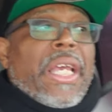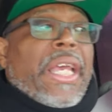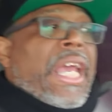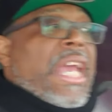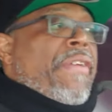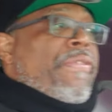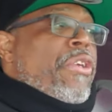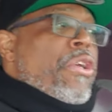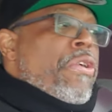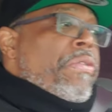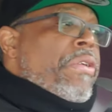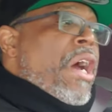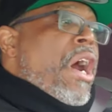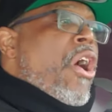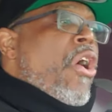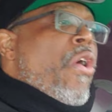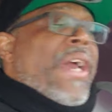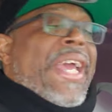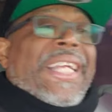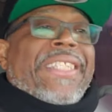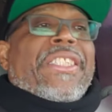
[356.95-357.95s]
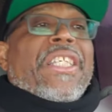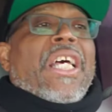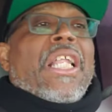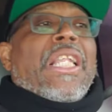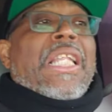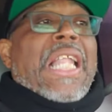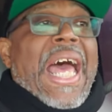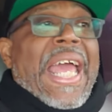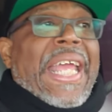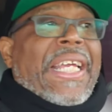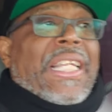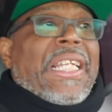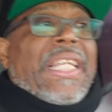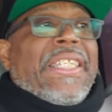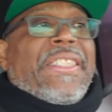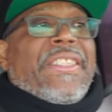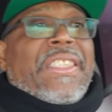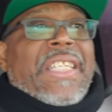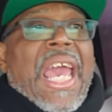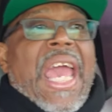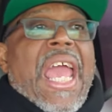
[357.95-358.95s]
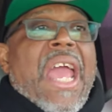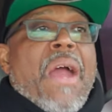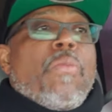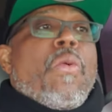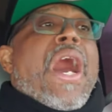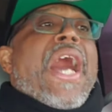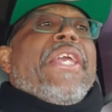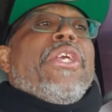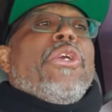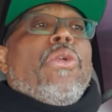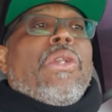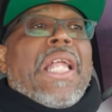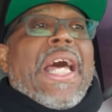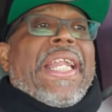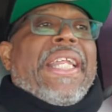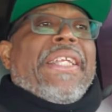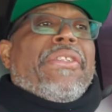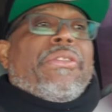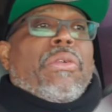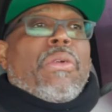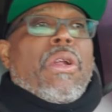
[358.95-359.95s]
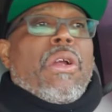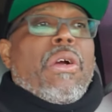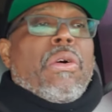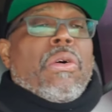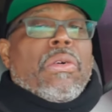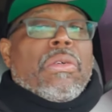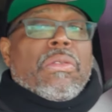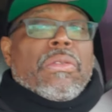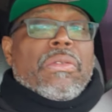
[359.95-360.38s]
If you know it's a likely scam, why you let it through?